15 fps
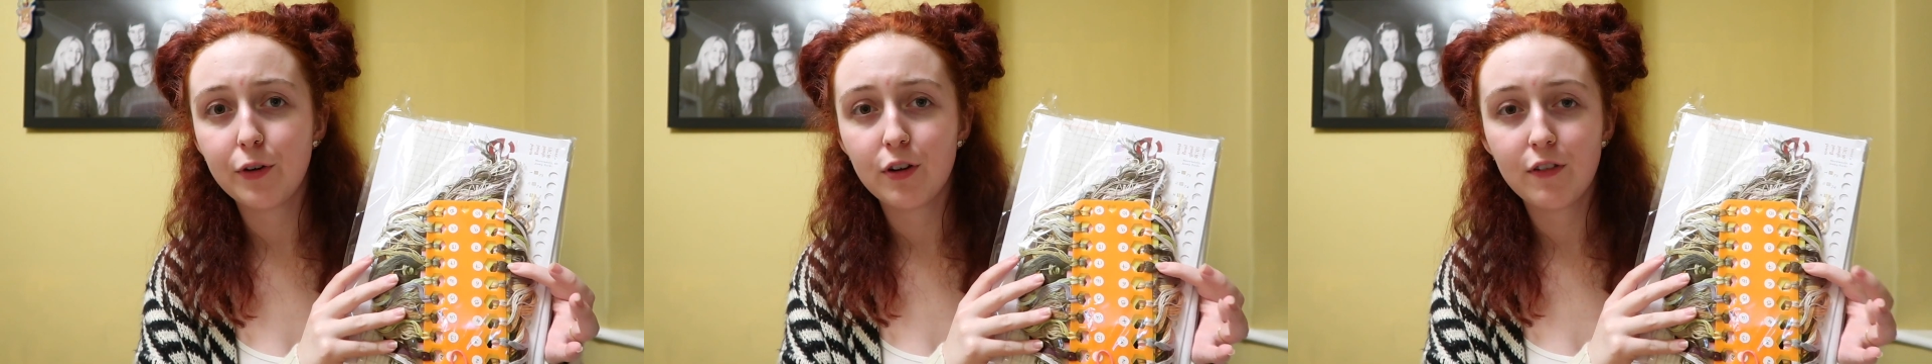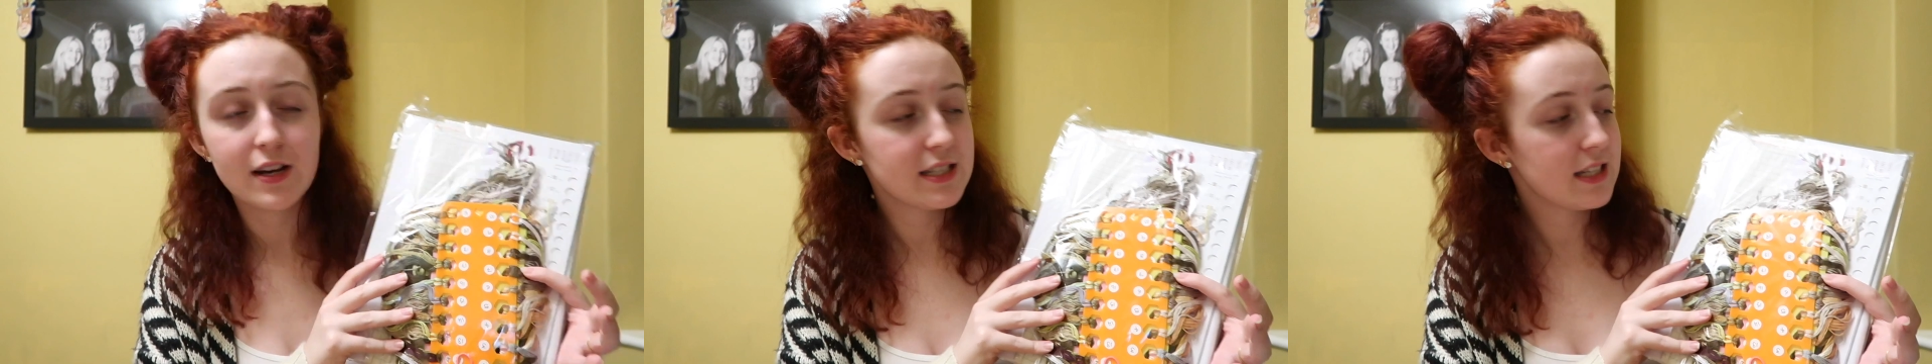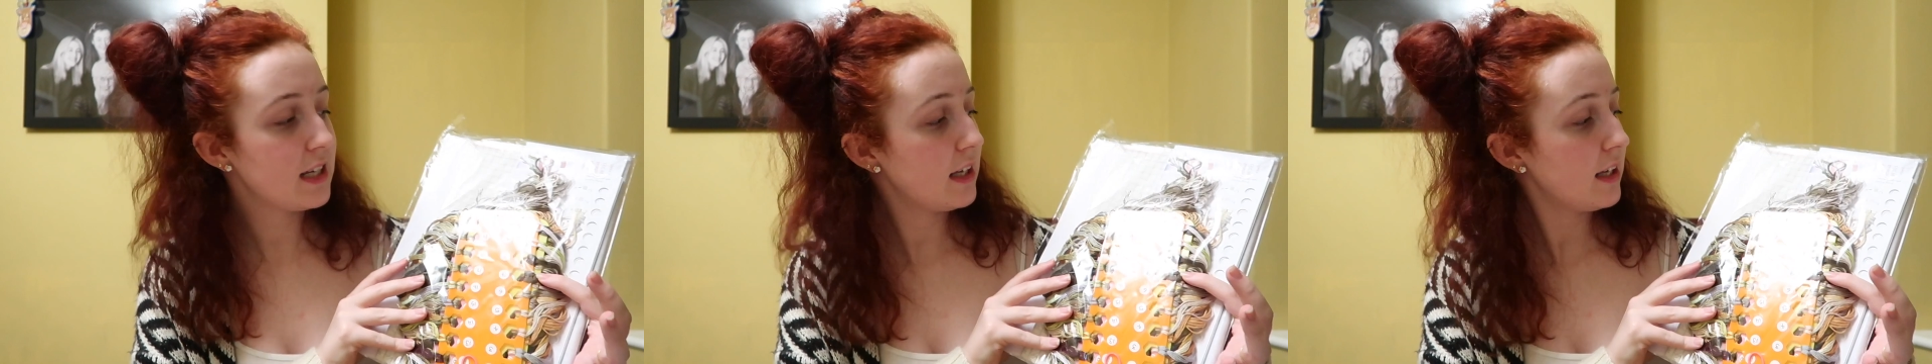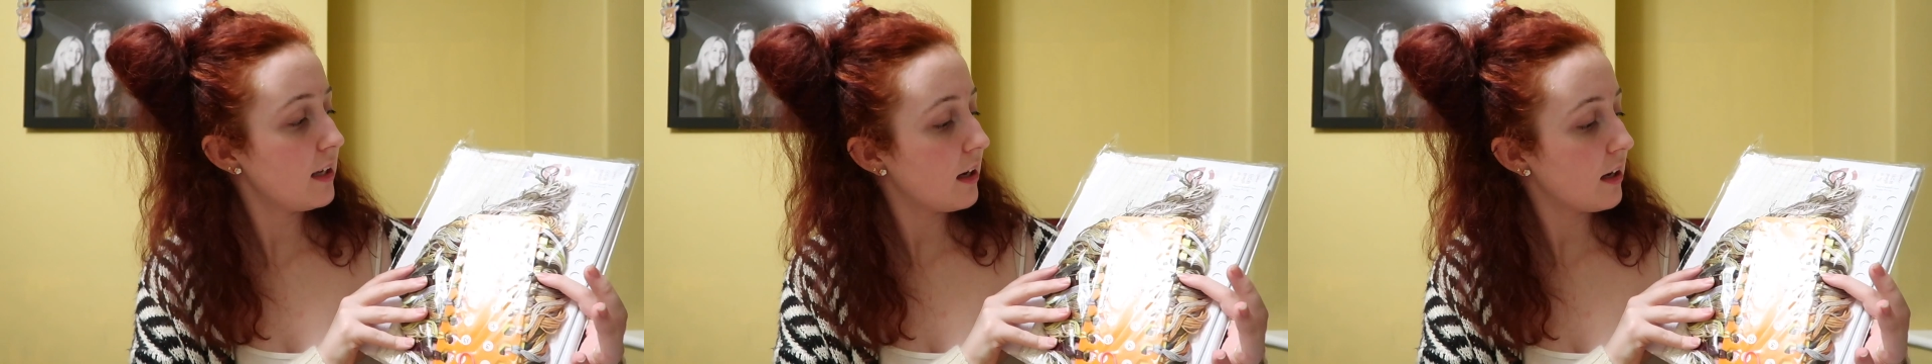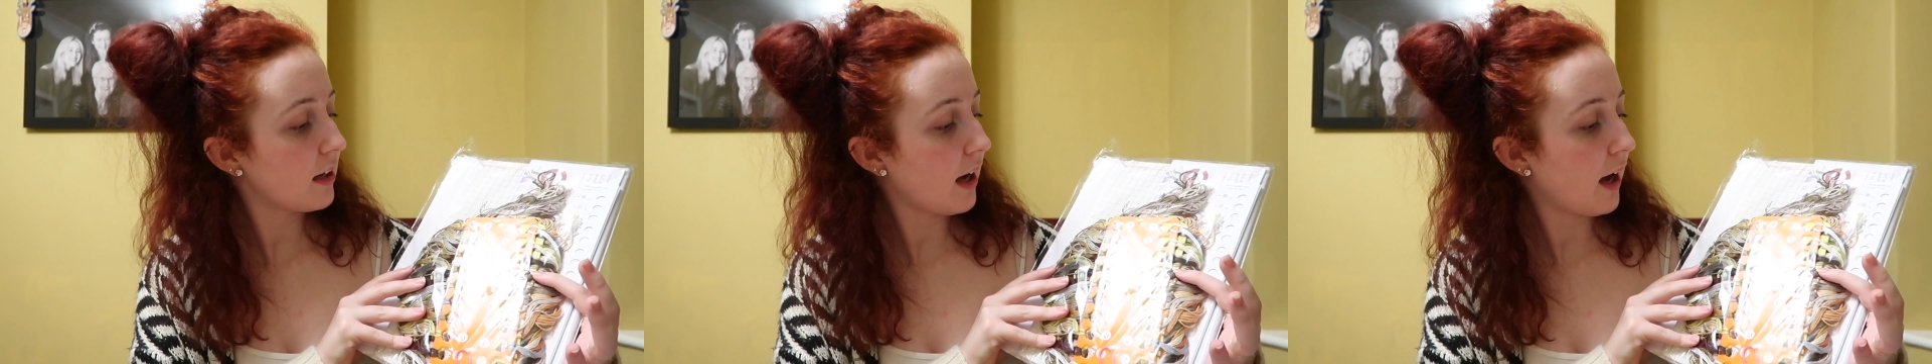
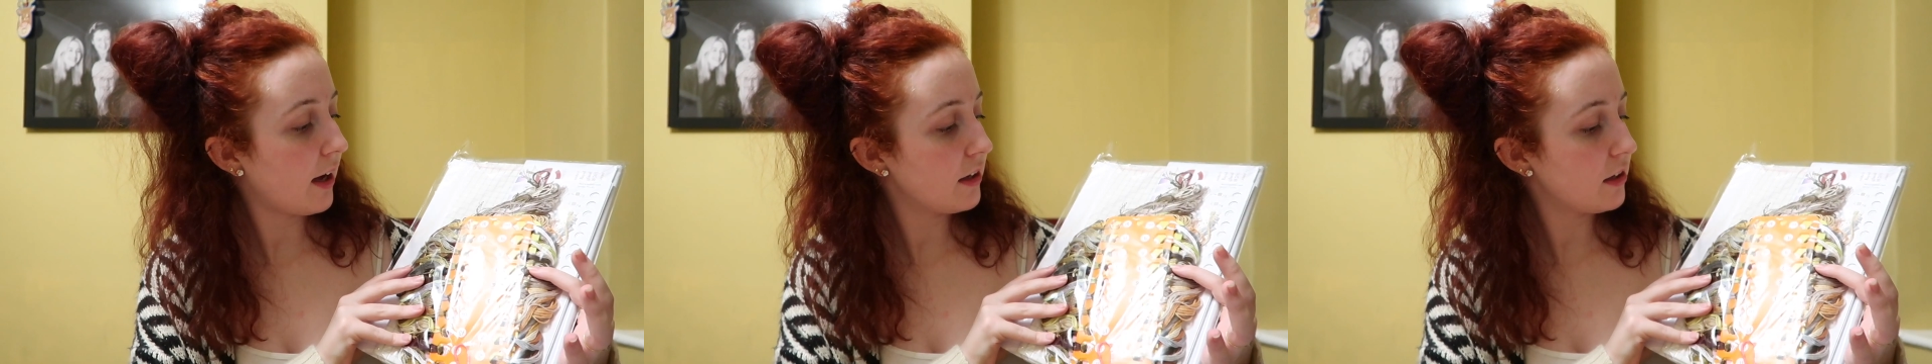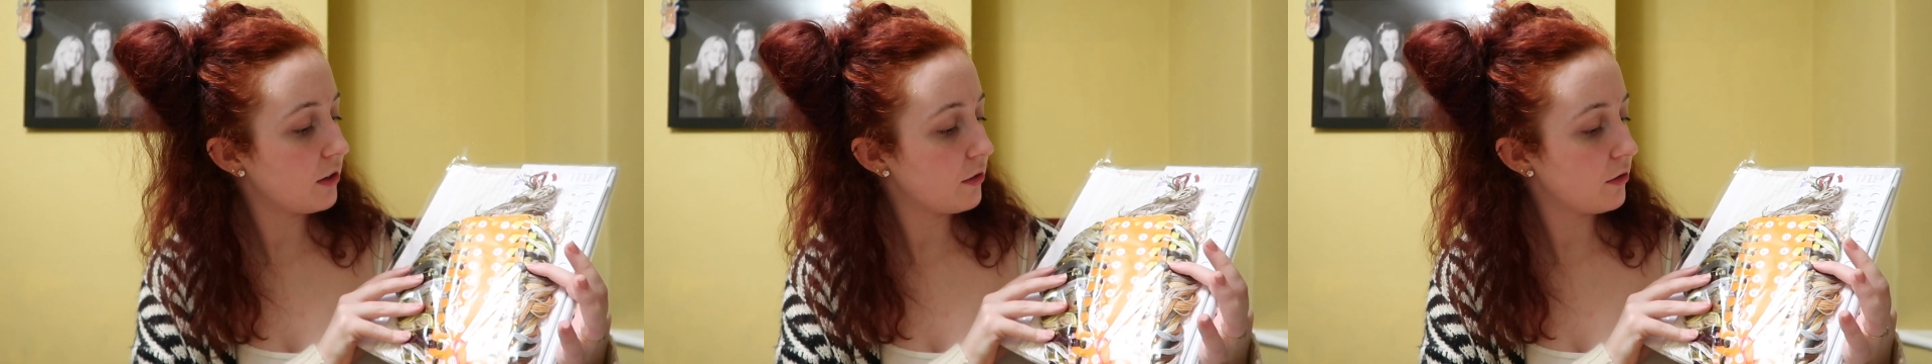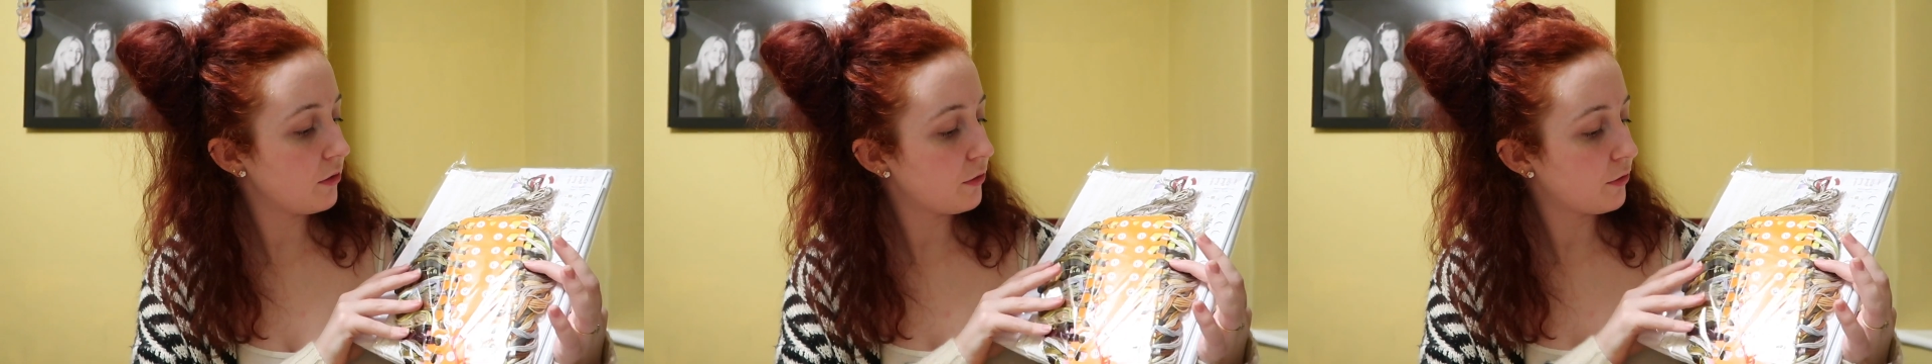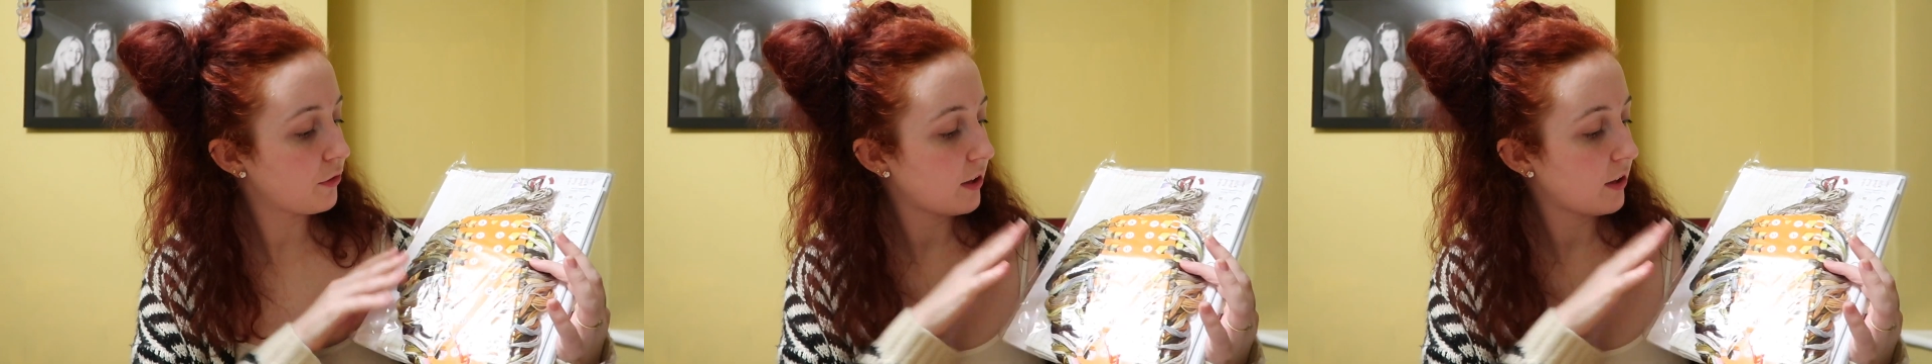already kind of